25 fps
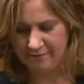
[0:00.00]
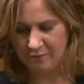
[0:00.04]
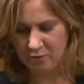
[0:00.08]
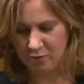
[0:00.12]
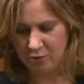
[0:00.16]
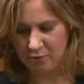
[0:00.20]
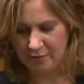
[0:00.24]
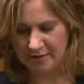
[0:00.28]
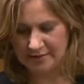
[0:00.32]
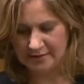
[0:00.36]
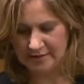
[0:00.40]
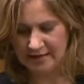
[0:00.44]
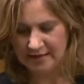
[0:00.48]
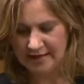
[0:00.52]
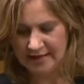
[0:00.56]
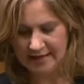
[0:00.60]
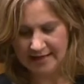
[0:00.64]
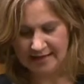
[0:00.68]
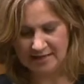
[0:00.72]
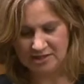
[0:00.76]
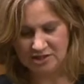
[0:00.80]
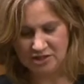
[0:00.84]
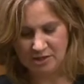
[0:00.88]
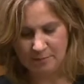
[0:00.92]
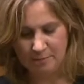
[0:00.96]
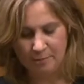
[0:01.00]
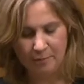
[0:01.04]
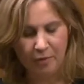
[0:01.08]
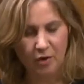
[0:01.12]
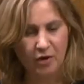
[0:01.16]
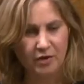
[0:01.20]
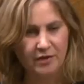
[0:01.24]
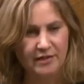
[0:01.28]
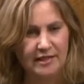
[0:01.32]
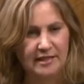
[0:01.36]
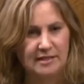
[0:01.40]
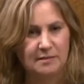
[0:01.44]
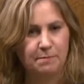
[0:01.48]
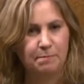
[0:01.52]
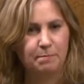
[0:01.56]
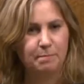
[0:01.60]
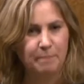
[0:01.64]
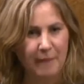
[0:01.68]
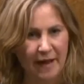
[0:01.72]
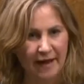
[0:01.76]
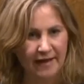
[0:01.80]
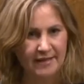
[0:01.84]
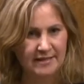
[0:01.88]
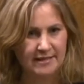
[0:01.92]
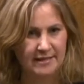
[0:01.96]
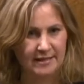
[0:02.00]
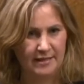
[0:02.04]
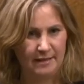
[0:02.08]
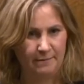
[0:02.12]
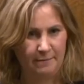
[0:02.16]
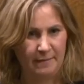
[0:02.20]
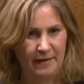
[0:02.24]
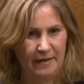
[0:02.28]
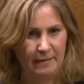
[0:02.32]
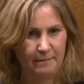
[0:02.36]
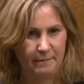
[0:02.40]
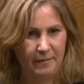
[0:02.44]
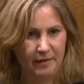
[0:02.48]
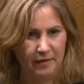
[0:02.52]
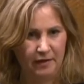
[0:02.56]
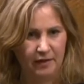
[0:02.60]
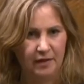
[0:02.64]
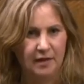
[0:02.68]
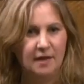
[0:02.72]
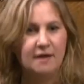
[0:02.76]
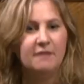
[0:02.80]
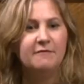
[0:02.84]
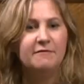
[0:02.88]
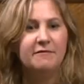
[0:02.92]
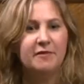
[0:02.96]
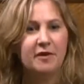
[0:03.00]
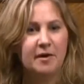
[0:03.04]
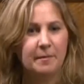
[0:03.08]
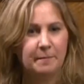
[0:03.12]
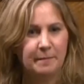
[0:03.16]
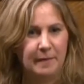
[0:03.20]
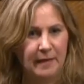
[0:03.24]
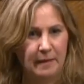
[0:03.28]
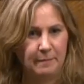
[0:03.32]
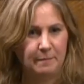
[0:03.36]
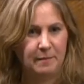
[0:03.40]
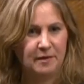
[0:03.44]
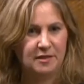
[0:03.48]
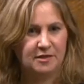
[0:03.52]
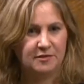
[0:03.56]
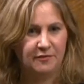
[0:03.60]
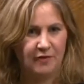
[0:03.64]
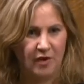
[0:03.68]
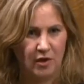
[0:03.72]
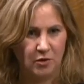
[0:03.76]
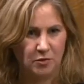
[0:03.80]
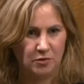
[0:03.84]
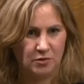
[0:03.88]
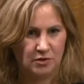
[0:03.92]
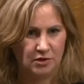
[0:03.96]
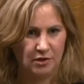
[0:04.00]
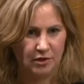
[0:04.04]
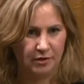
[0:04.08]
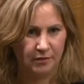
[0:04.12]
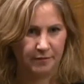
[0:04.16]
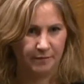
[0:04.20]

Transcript: forward is to put this back to the people for a people's vote?